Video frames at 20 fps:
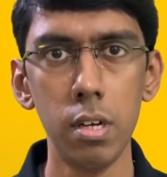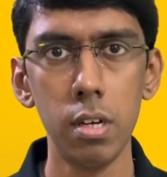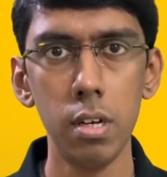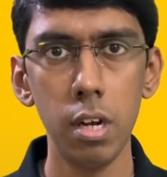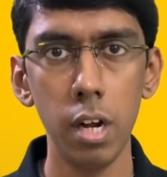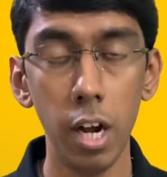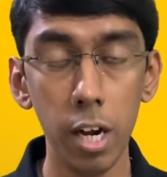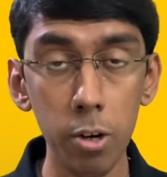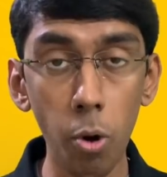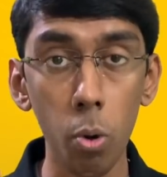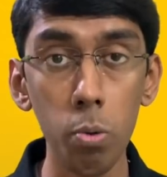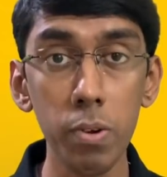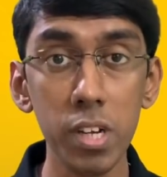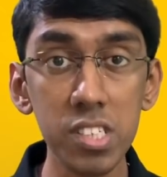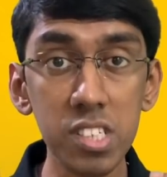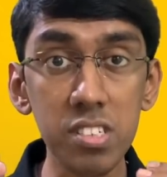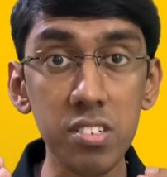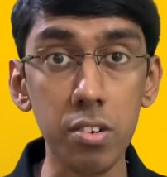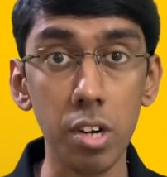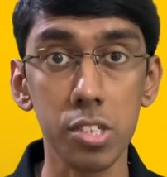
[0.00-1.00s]
And always
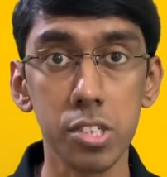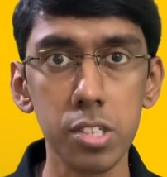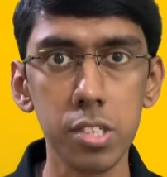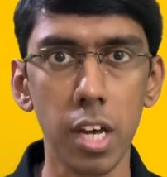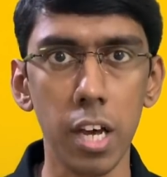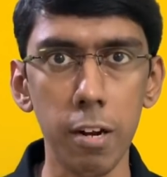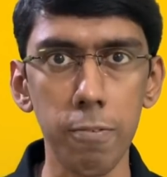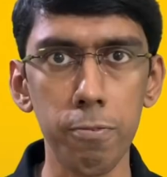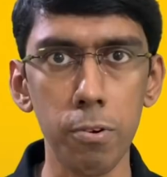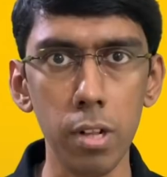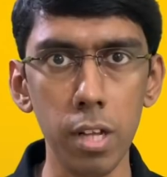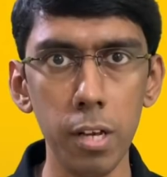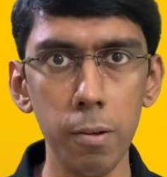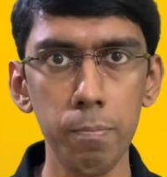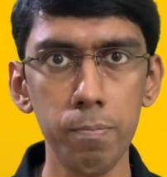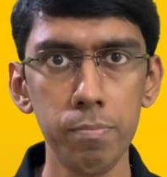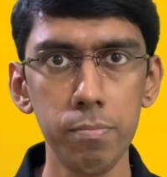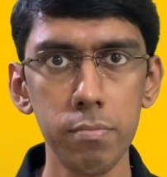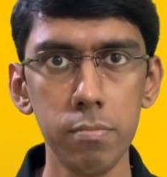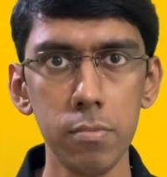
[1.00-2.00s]
dress carefully.
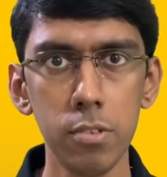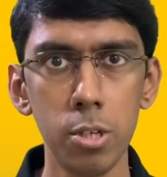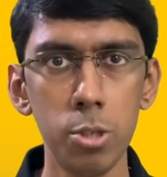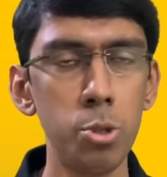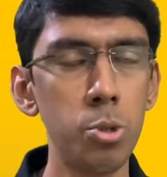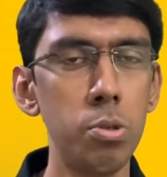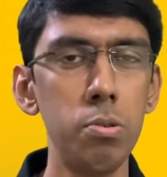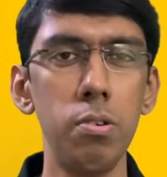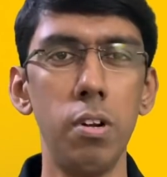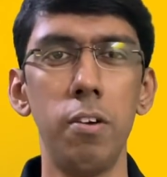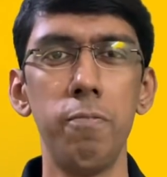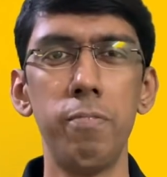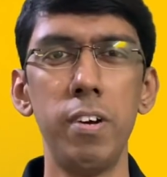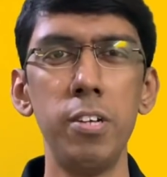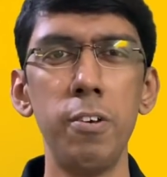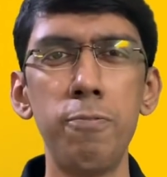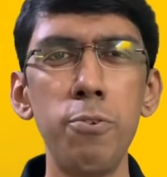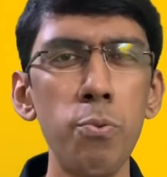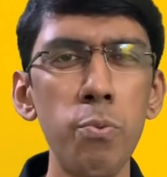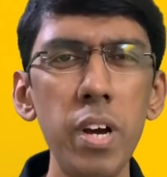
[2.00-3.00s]

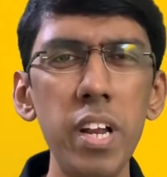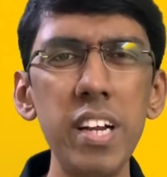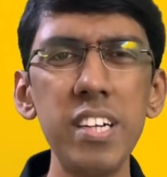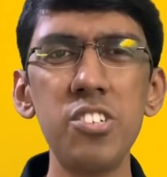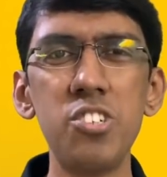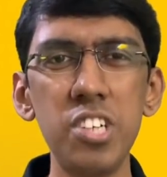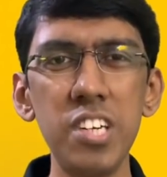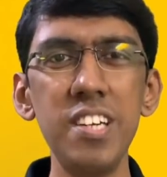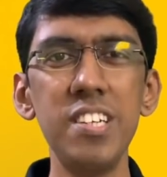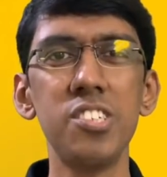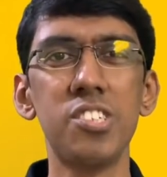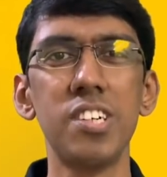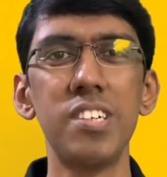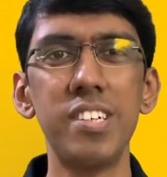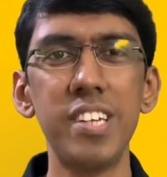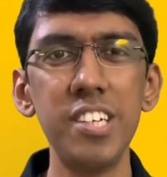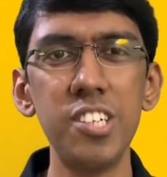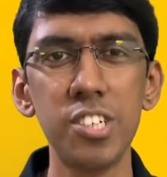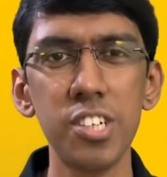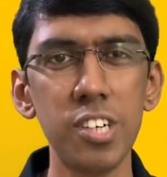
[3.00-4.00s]
If you're wearing jeans and
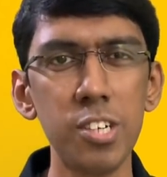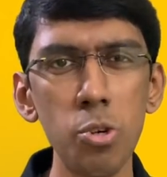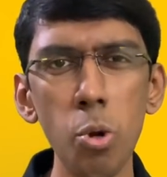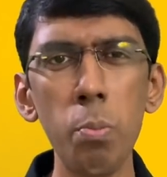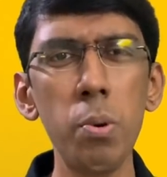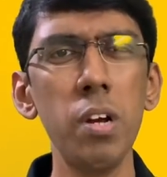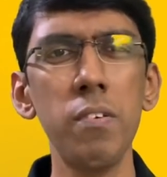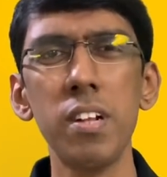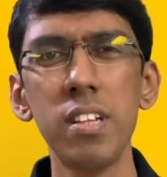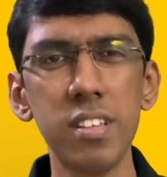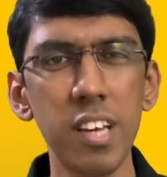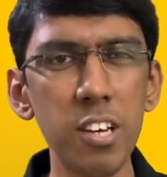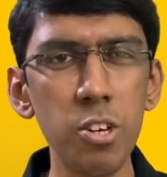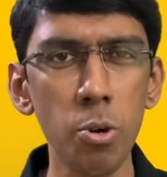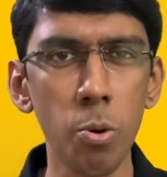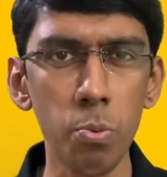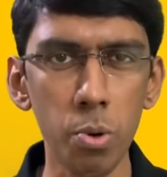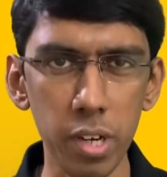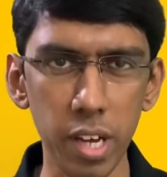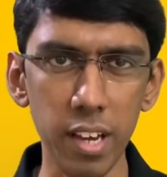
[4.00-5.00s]
t-shirt, nobody will think you're
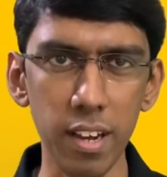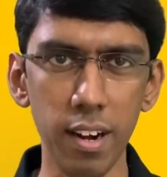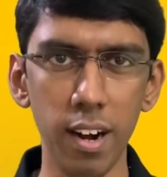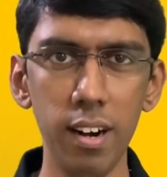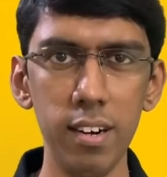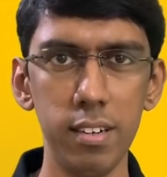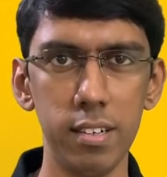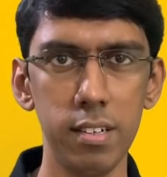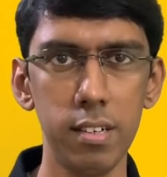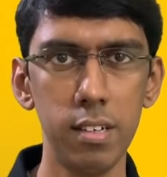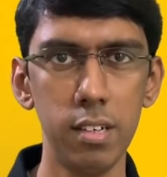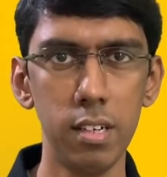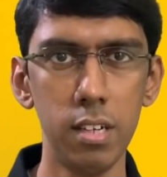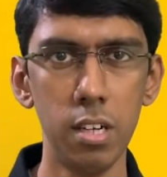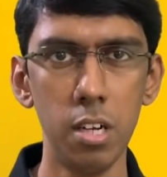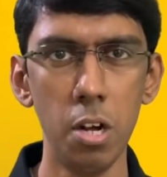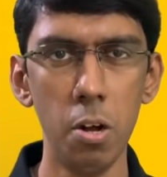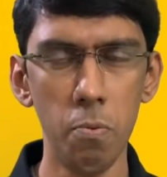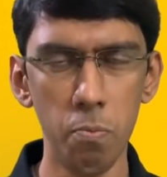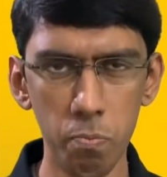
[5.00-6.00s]
working hard.
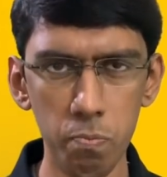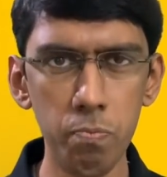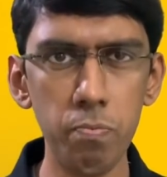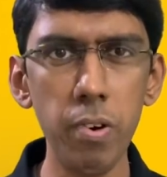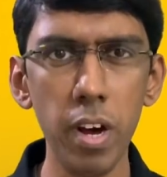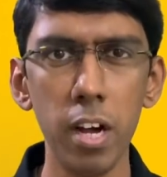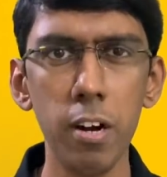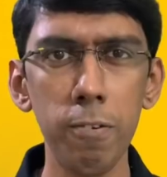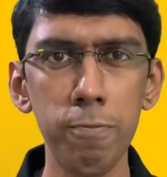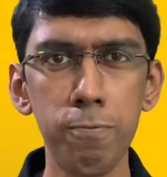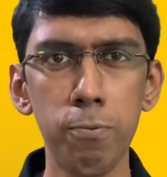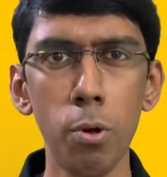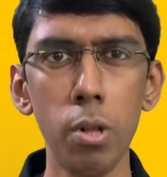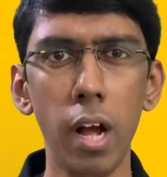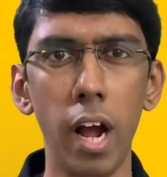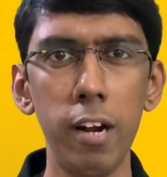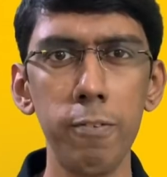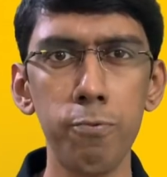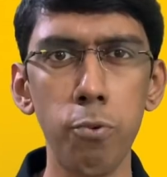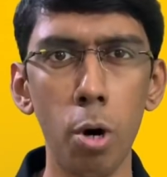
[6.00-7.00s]
Wear a full
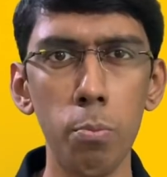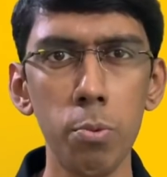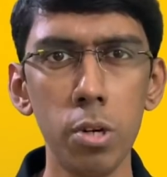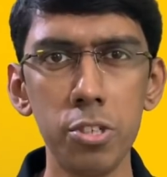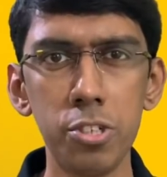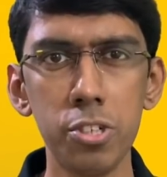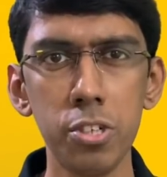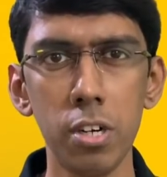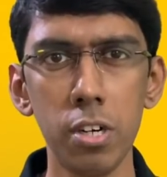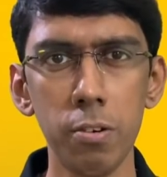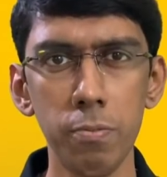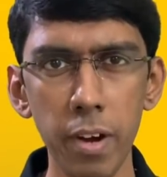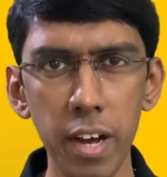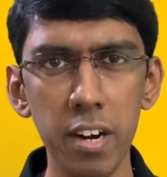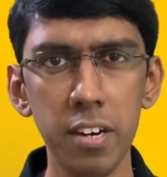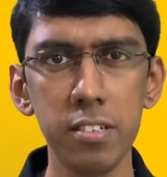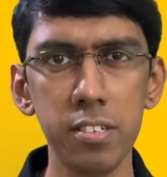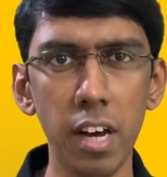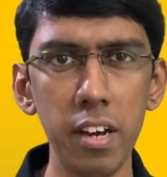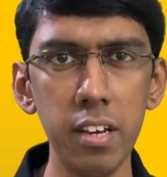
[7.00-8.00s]
hand formal shirt, wear
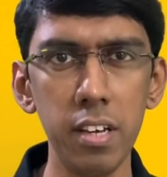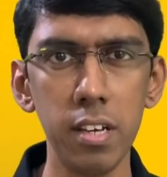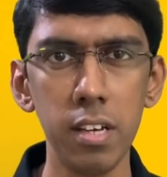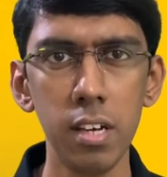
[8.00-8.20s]
a tie,